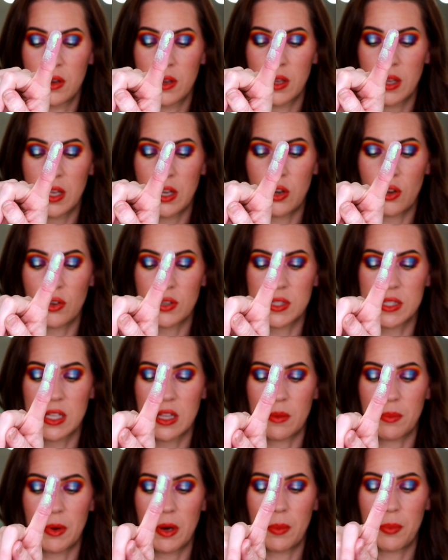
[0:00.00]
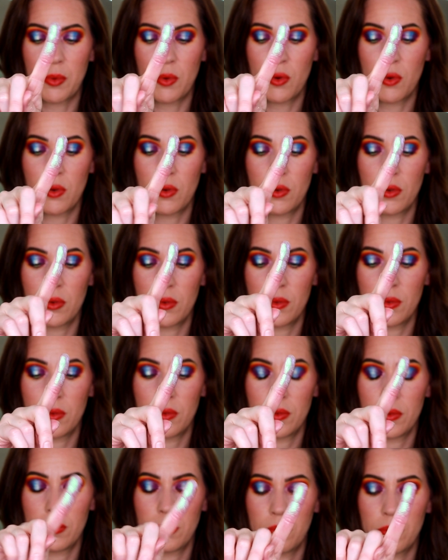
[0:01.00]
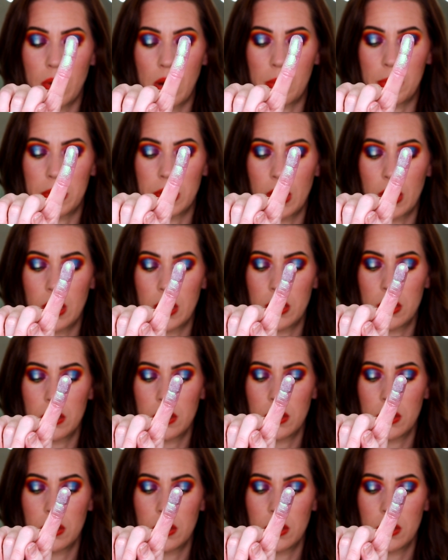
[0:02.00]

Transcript: Can y'all see the purple? Probably not.